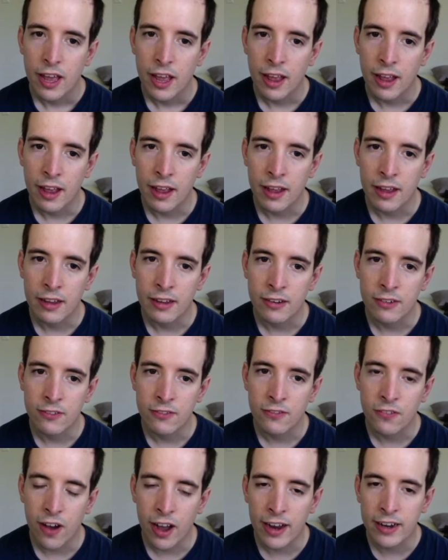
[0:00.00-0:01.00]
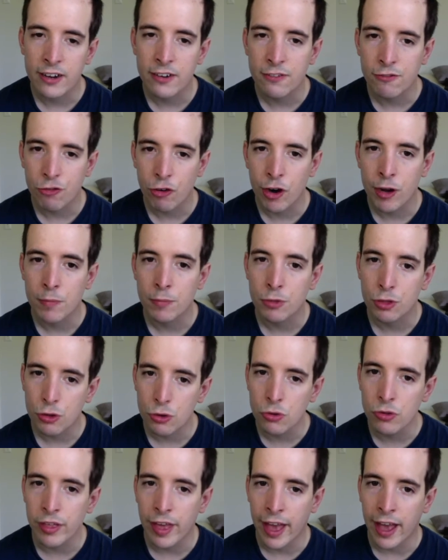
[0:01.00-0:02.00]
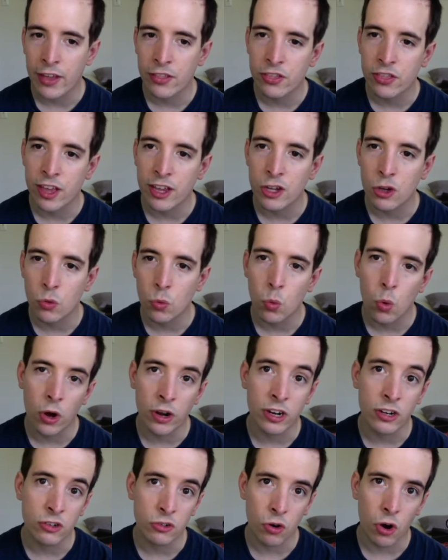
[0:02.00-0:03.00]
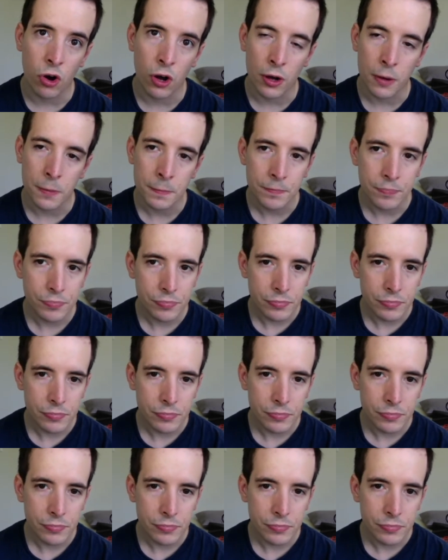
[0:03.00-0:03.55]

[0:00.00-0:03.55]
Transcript: and find a frame through that you want to draw.